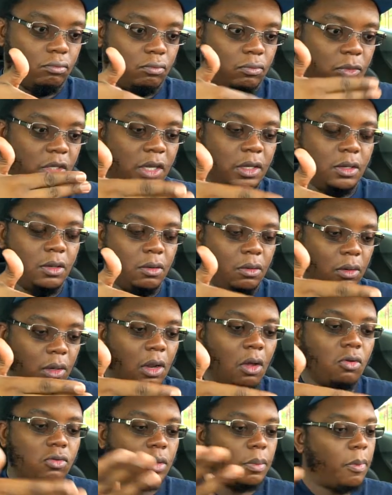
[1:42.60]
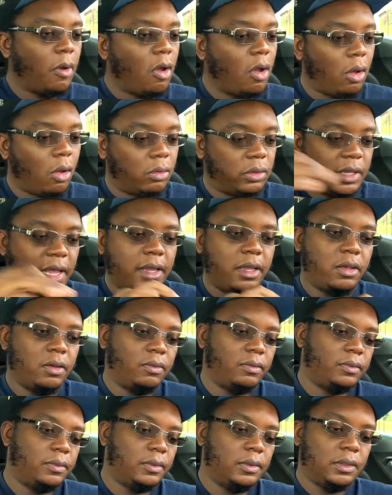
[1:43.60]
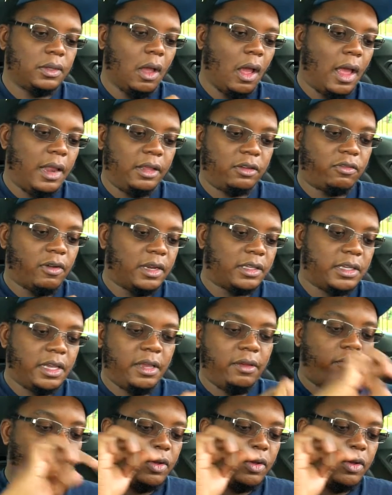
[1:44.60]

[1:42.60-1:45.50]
Can you load the ball? Thank you. All right, let's try this again.